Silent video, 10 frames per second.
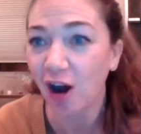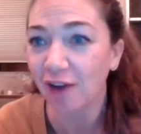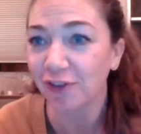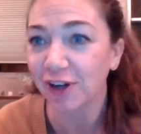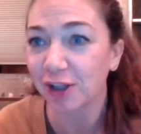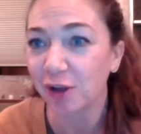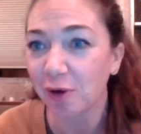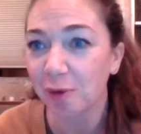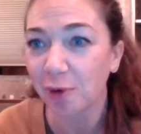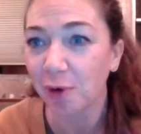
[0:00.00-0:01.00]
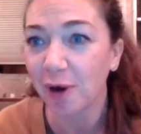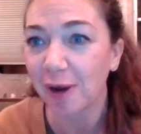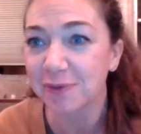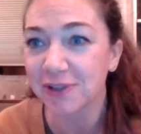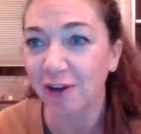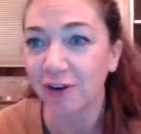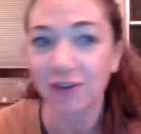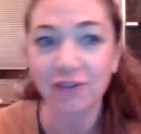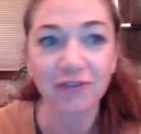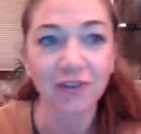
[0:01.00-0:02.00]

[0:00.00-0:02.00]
offering yoga programs out of.